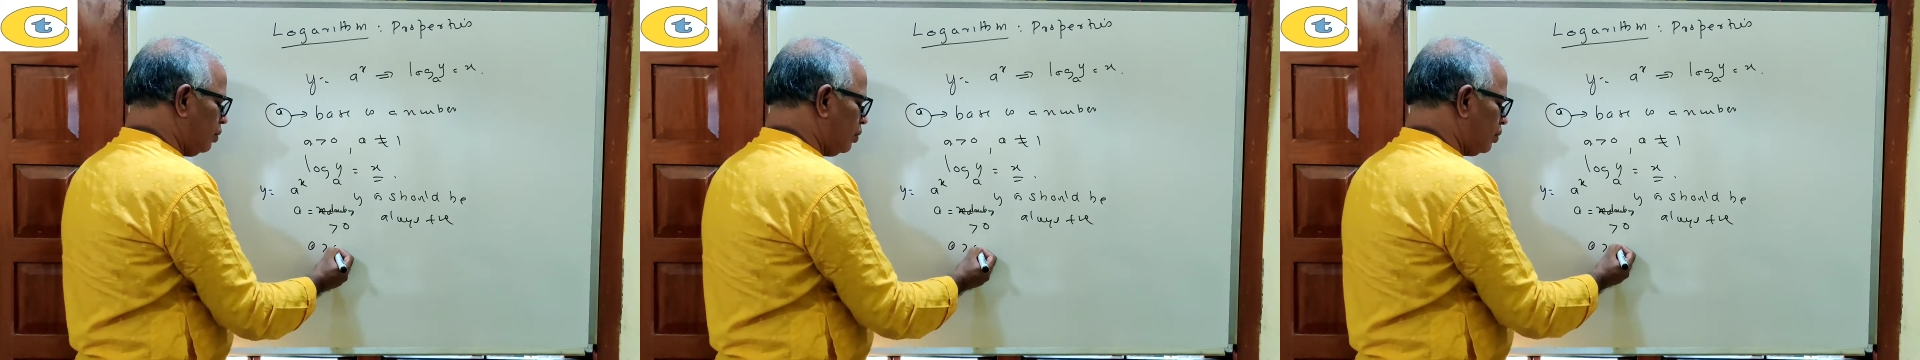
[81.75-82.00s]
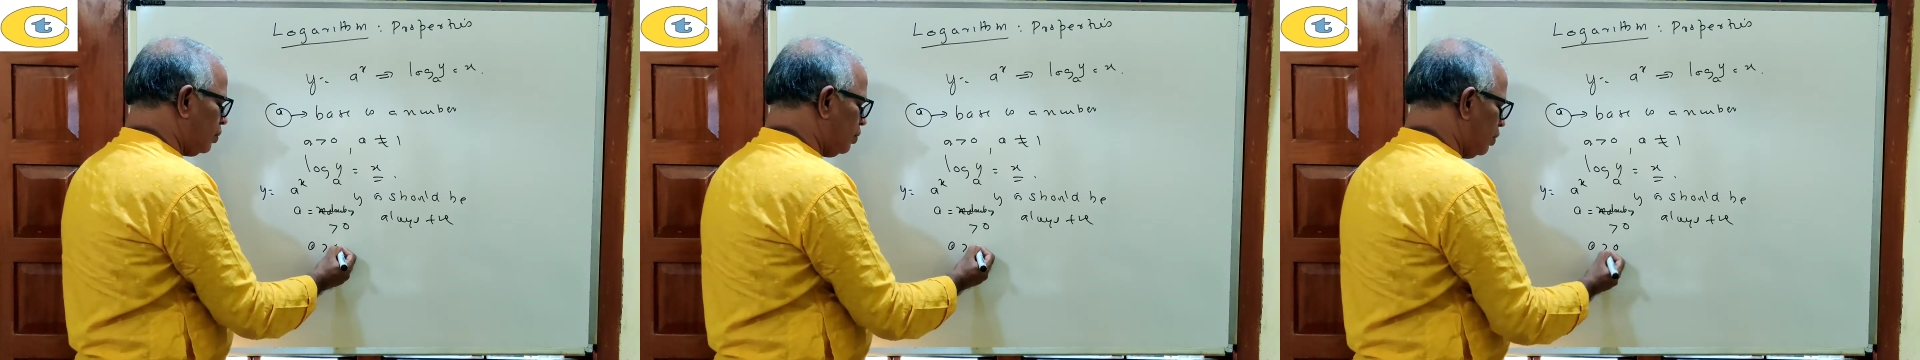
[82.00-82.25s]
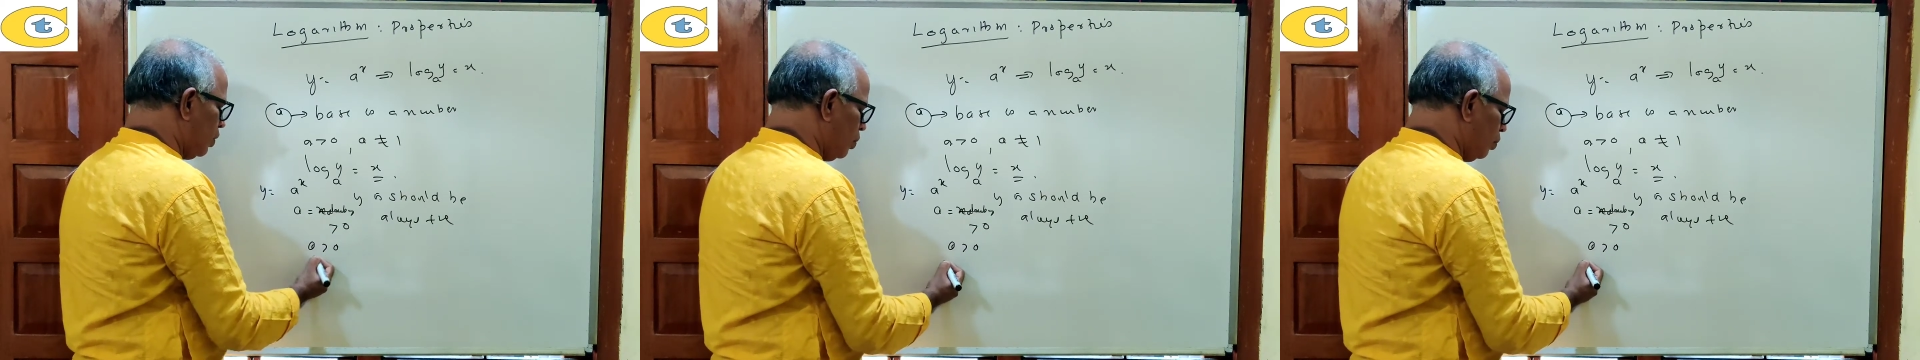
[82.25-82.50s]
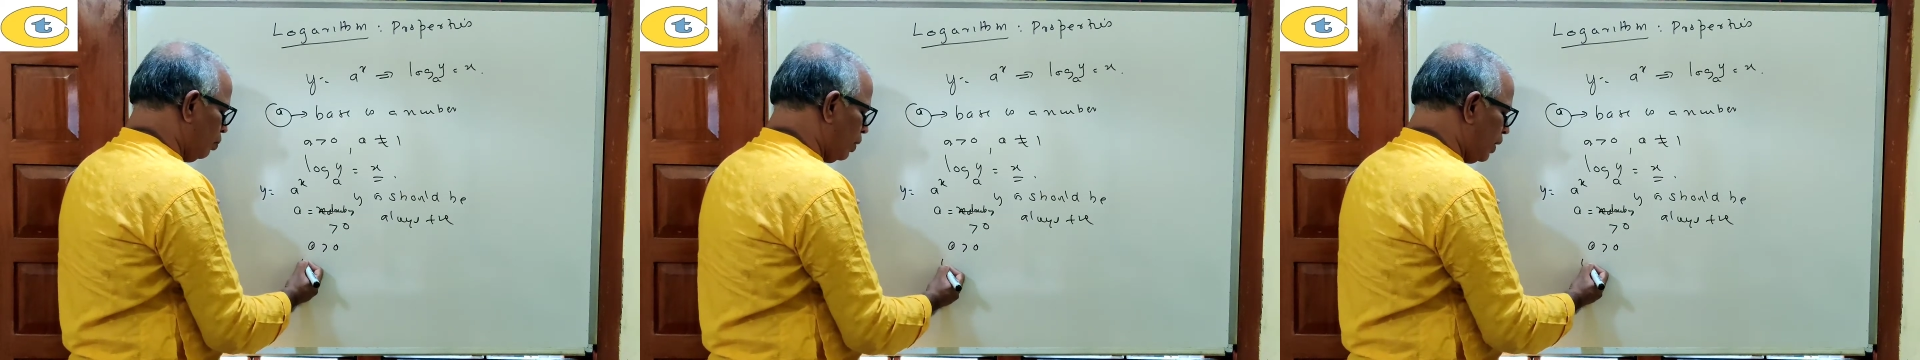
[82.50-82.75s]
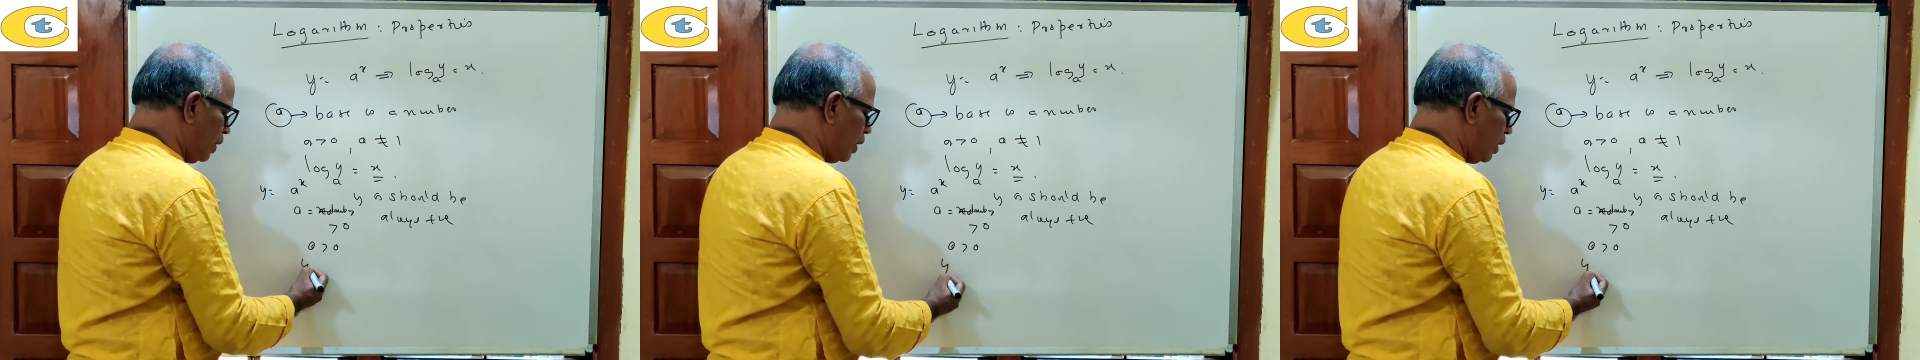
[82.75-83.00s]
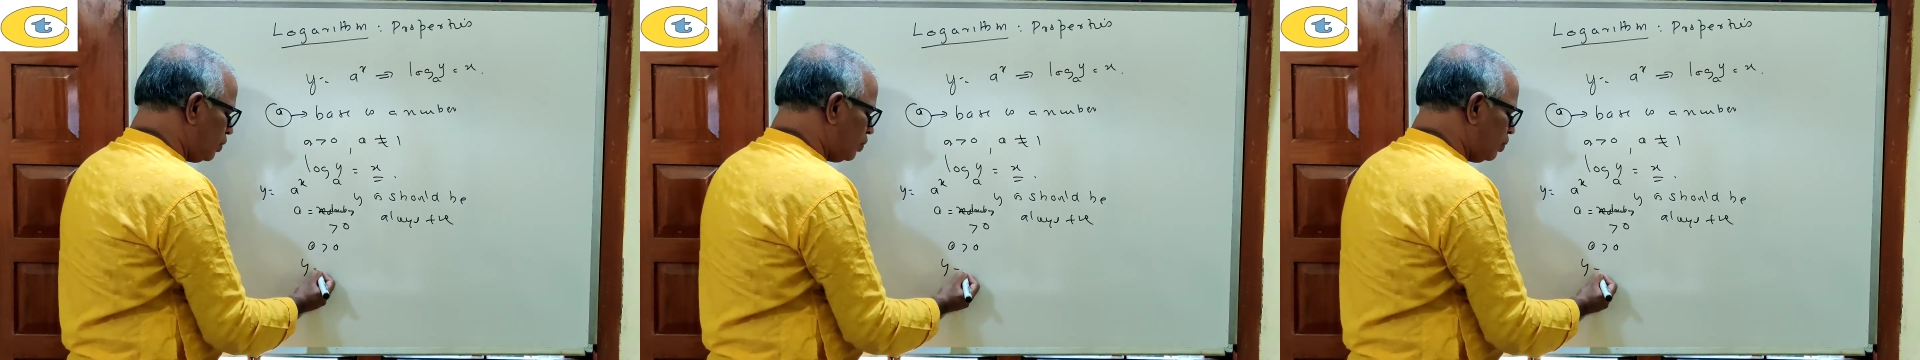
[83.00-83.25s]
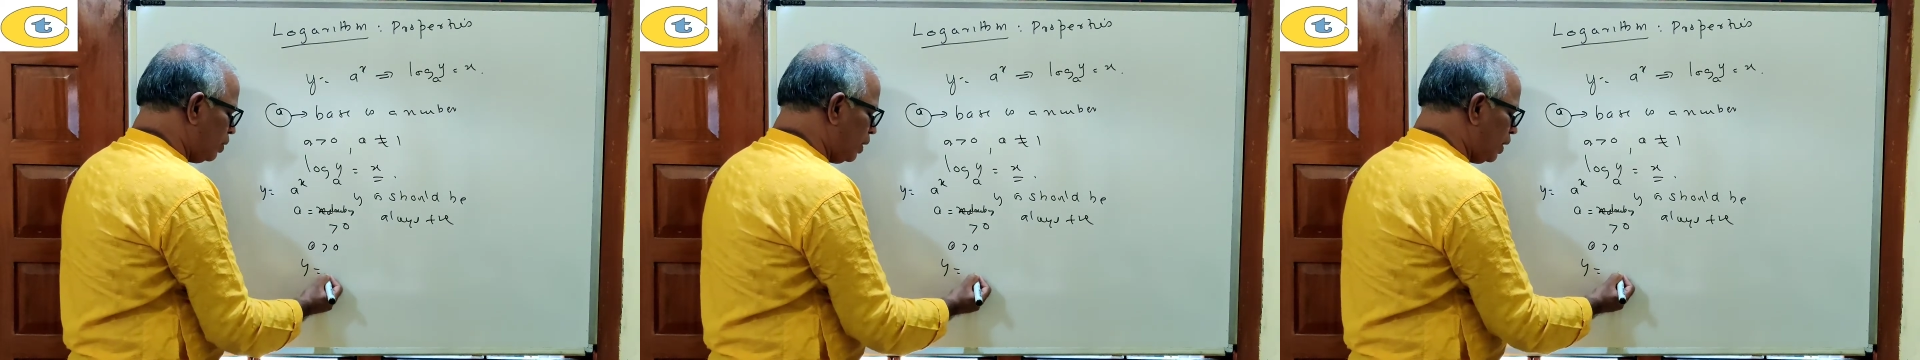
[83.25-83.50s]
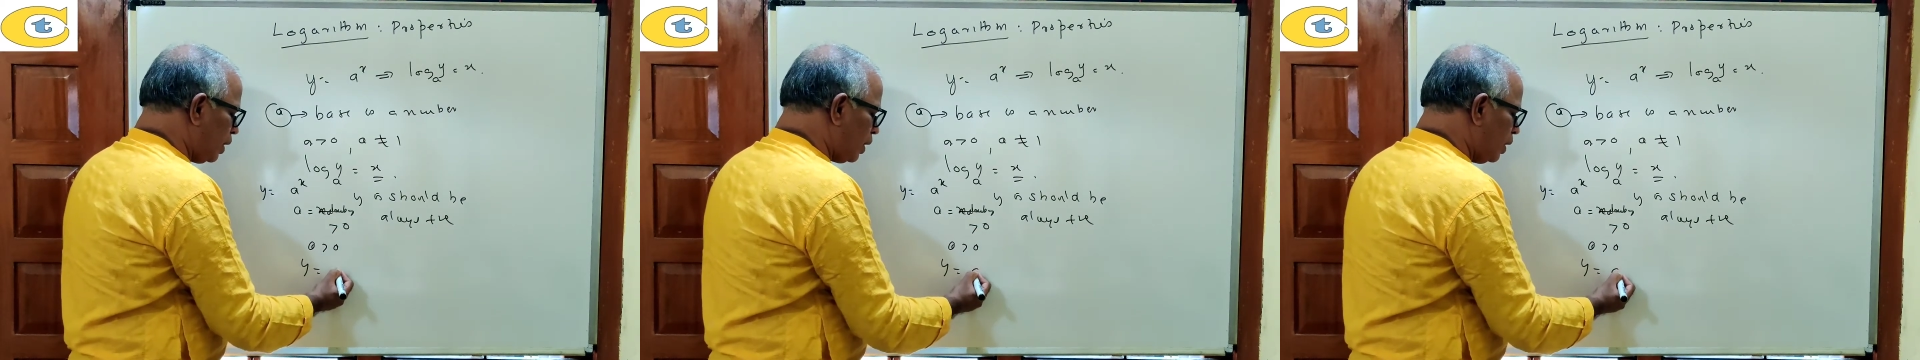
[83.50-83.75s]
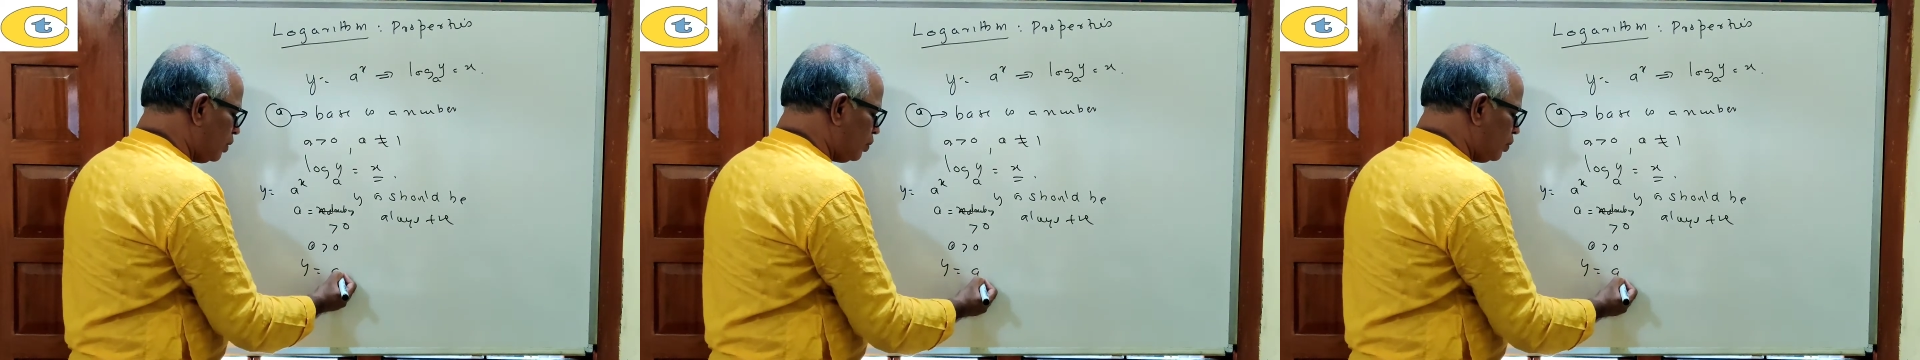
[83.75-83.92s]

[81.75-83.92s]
So a raised